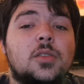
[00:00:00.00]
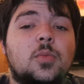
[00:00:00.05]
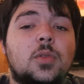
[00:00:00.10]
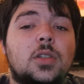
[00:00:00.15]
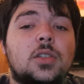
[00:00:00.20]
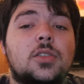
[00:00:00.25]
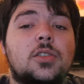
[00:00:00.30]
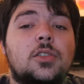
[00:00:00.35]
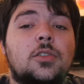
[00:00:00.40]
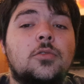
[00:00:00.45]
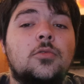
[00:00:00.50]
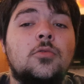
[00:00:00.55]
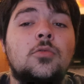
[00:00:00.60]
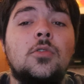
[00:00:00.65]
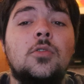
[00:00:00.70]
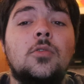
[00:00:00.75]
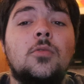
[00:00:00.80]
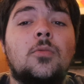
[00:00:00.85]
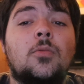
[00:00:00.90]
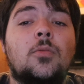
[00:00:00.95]
because you don't
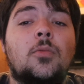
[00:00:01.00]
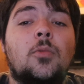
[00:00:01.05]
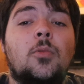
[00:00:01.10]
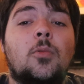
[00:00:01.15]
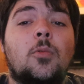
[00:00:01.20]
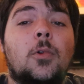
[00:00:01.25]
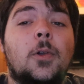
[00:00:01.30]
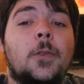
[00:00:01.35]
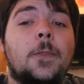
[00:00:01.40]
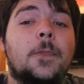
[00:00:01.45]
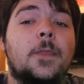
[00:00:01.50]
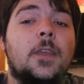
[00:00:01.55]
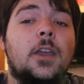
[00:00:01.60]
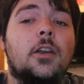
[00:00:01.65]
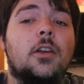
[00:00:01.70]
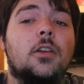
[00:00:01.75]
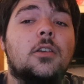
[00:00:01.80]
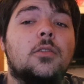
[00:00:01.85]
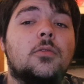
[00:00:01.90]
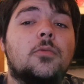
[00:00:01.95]
know what
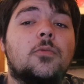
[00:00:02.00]
they're